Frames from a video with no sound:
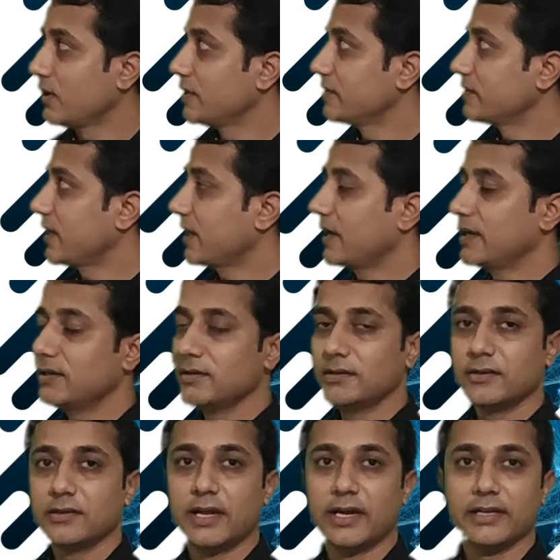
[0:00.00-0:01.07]

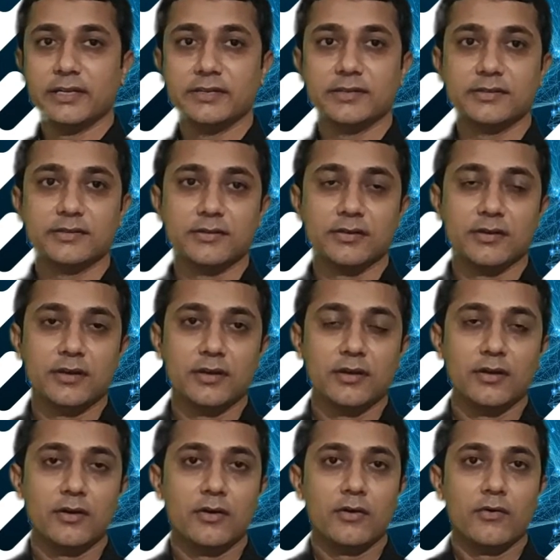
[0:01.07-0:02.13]
Second, that is
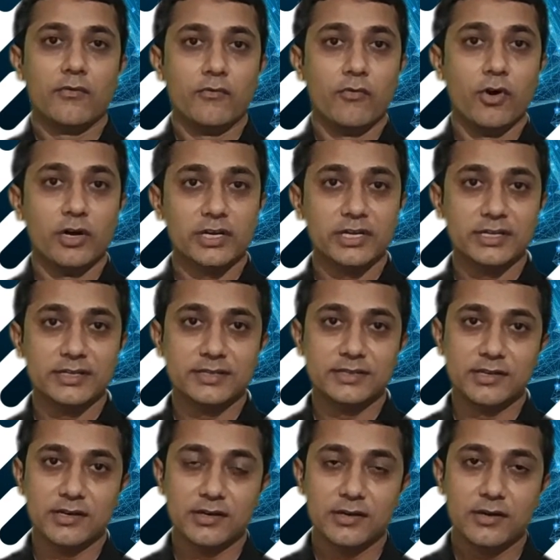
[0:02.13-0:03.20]
what is
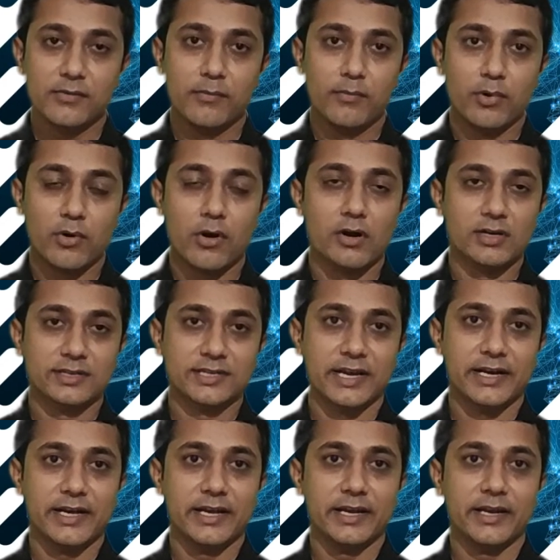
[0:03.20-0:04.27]
the
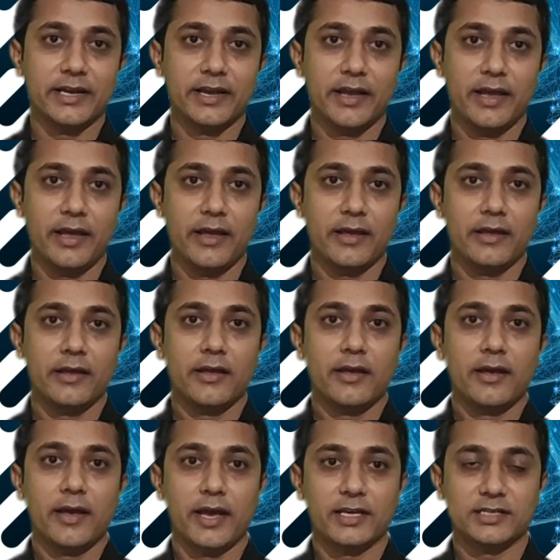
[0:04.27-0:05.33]
broadside array,
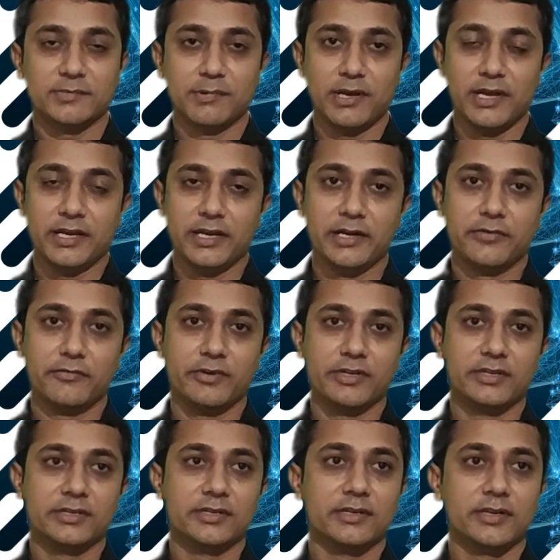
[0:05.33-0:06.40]
explain it
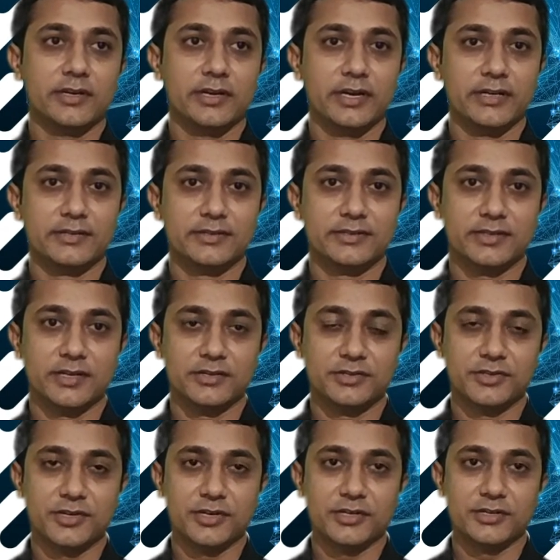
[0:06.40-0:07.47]
with its
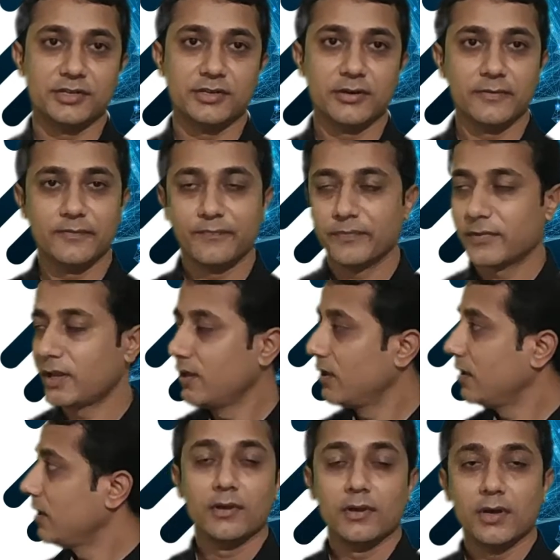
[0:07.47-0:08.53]
construction.
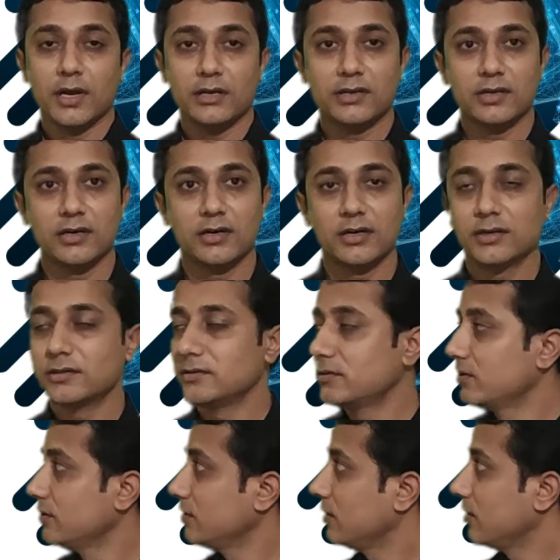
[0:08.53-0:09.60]
And third,
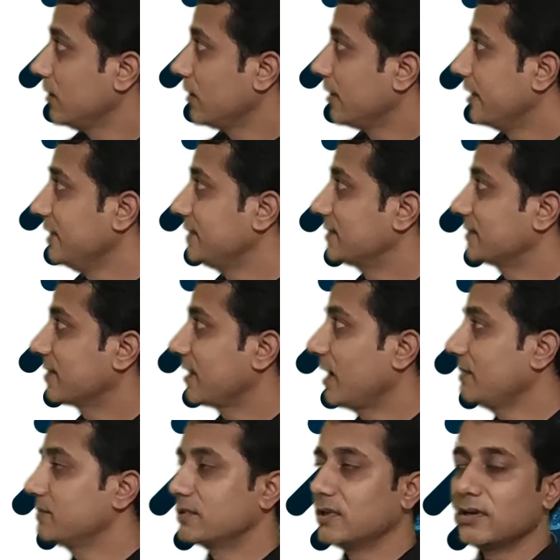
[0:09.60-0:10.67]

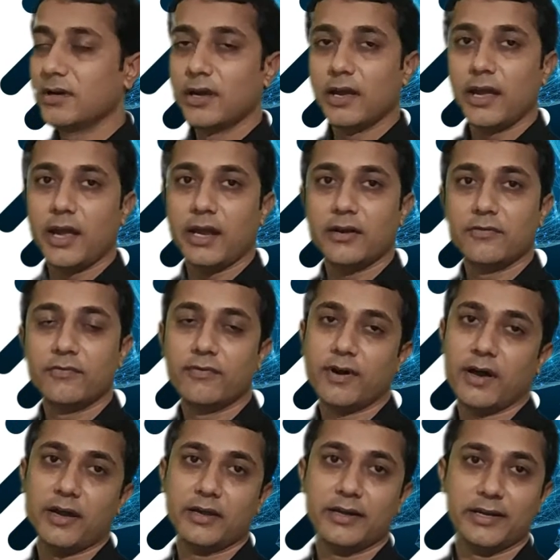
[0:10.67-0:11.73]
describe the end
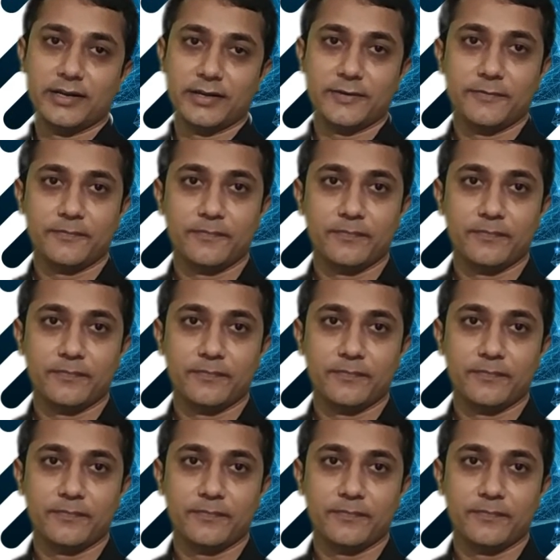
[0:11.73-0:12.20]
fire array.